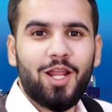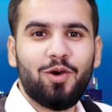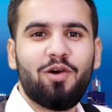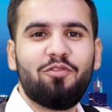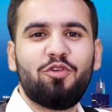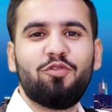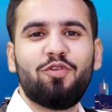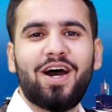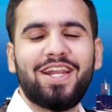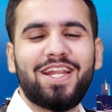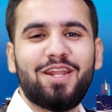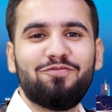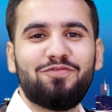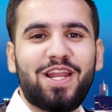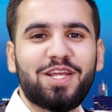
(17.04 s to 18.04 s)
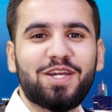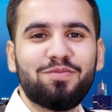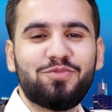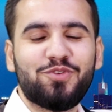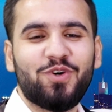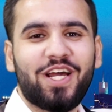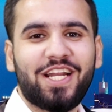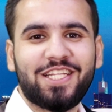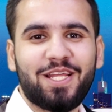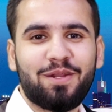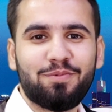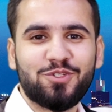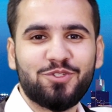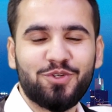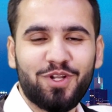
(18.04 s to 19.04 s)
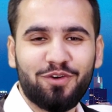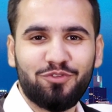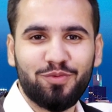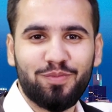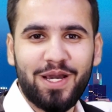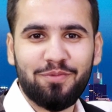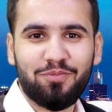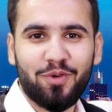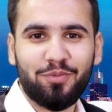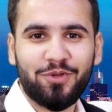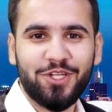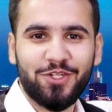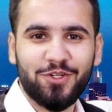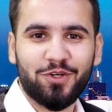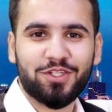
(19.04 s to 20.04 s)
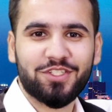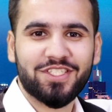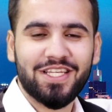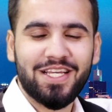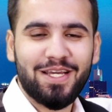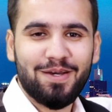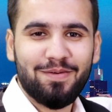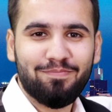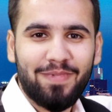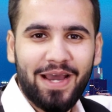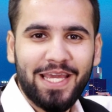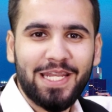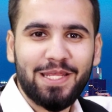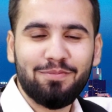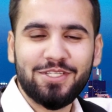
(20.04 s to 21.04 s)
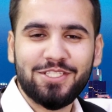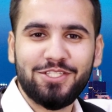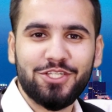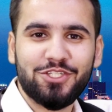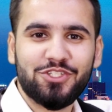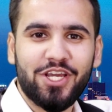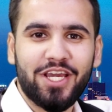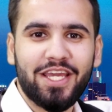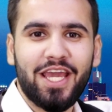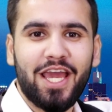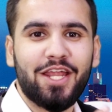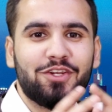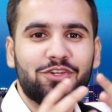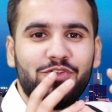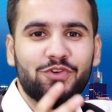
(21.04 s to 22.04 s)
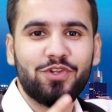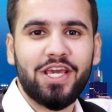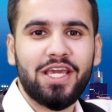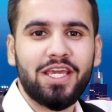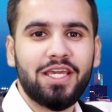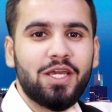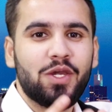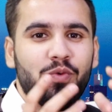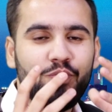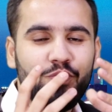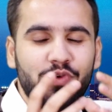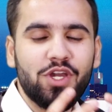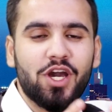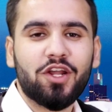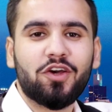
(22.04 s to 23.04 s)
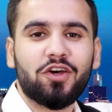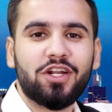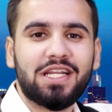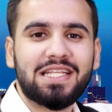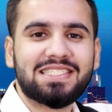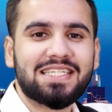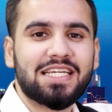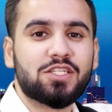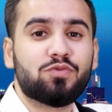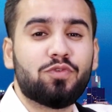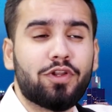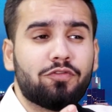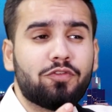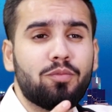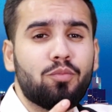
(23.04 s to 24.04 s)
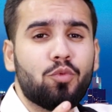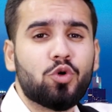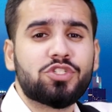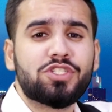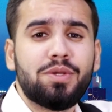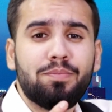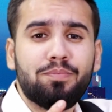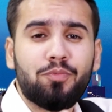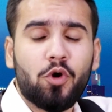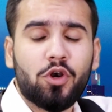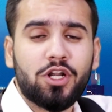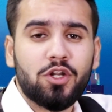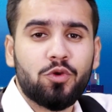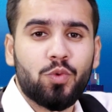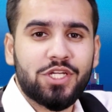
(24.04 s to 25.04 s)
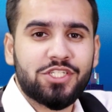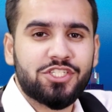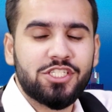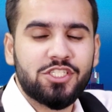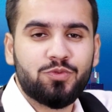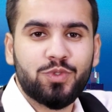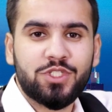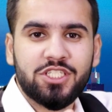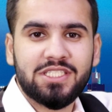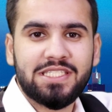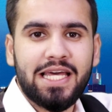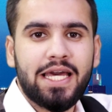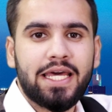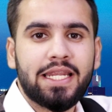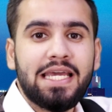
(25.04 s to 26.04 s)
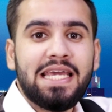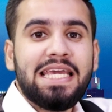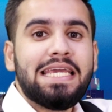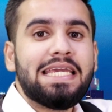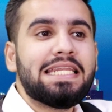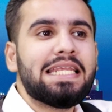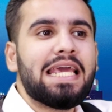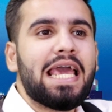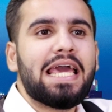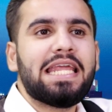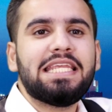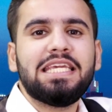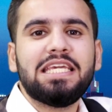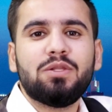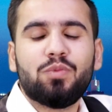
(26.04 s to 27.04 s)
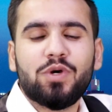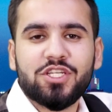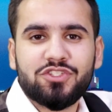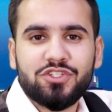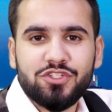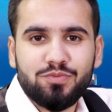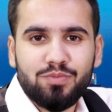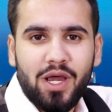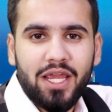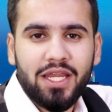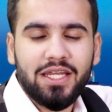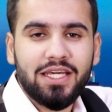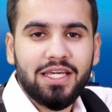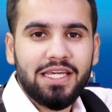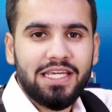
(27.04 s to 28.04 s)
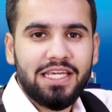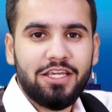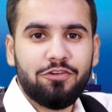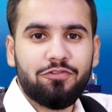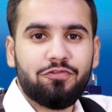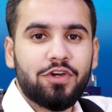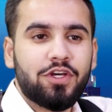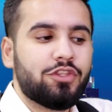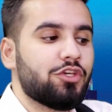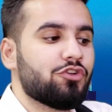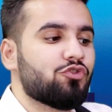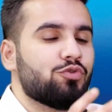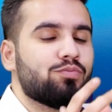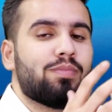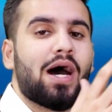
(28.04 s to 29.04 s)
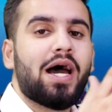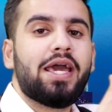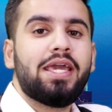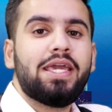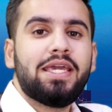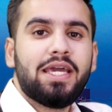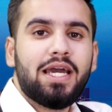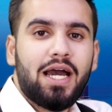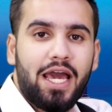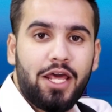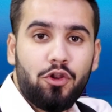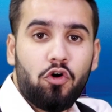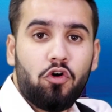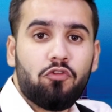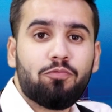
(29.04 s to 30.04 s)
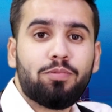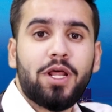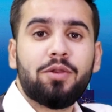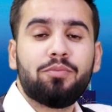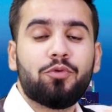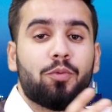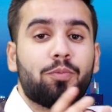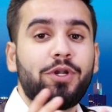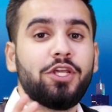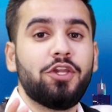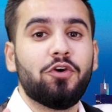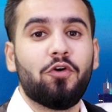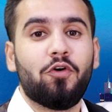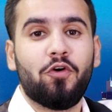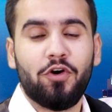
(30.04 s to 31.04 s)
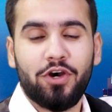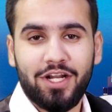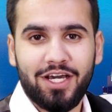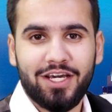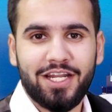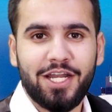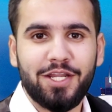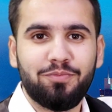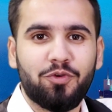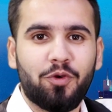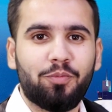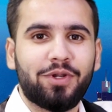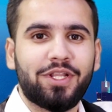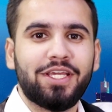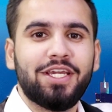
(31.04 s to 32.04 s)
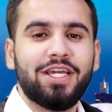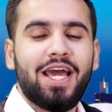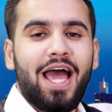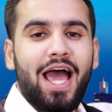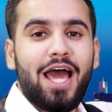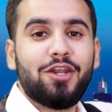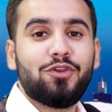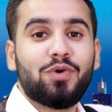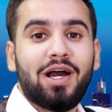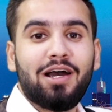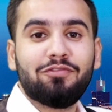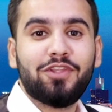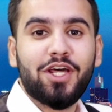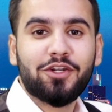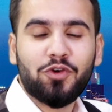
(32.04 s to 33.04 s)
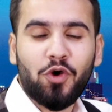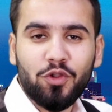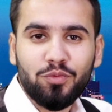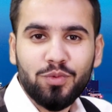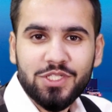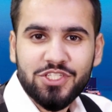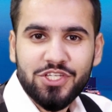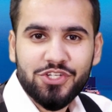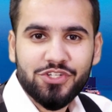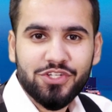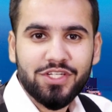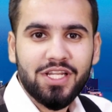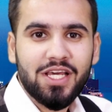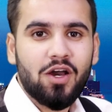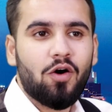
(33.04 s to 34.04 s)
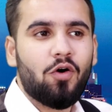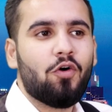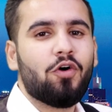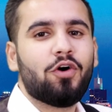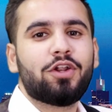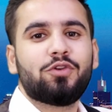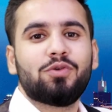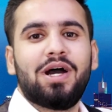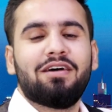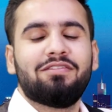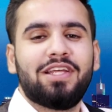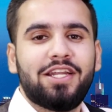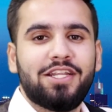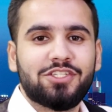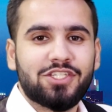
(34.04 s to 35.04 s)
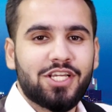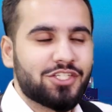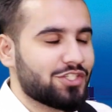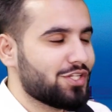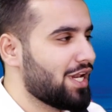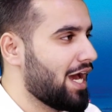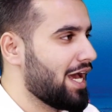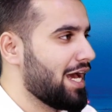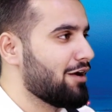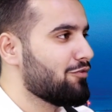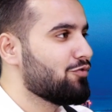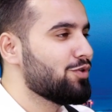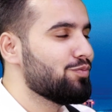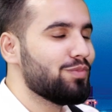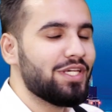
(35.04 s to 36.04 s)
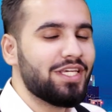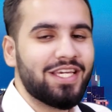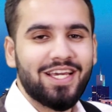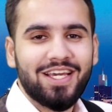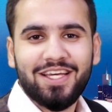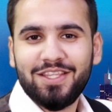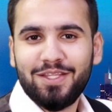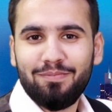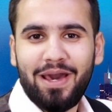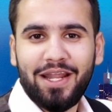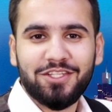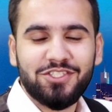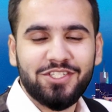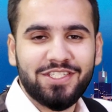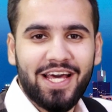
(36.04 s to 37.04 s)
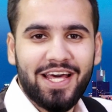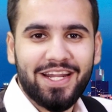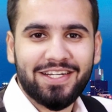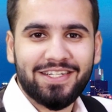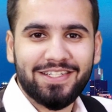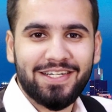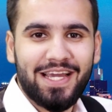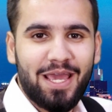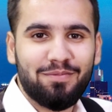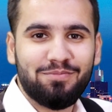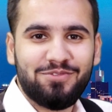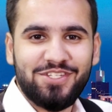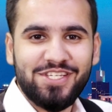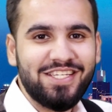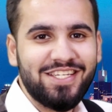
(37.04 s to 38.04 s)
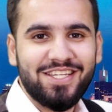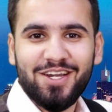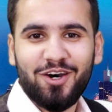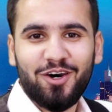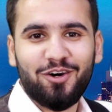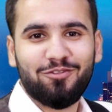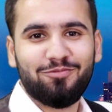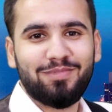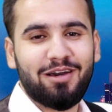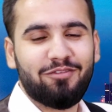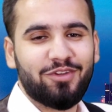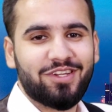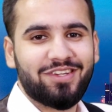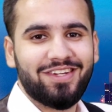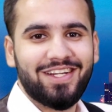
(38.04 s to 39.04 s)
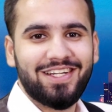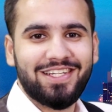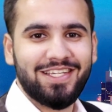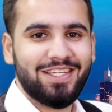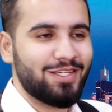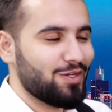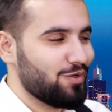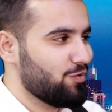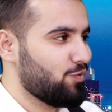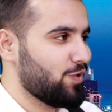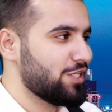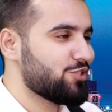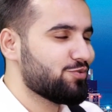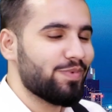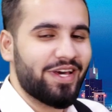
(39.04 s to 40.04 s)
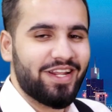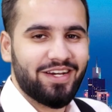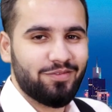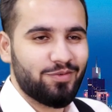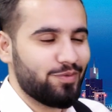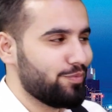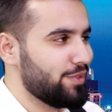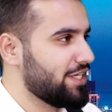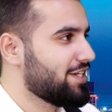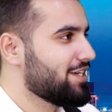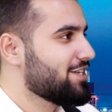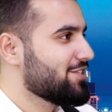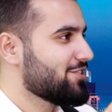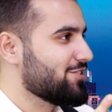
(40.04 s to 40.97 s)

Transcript: Hello, everyone, and welcome to another episode of Dubai Property Talks. My name is Nishchay, and today we are going to discuss one of the most important questions which is there in any investor's mind if they should buy an off plan property or a ready property. And to have that conversation or to have that discussion, I have with me the managing director, MD of Maverick Realty, Vansh Mehra, with me.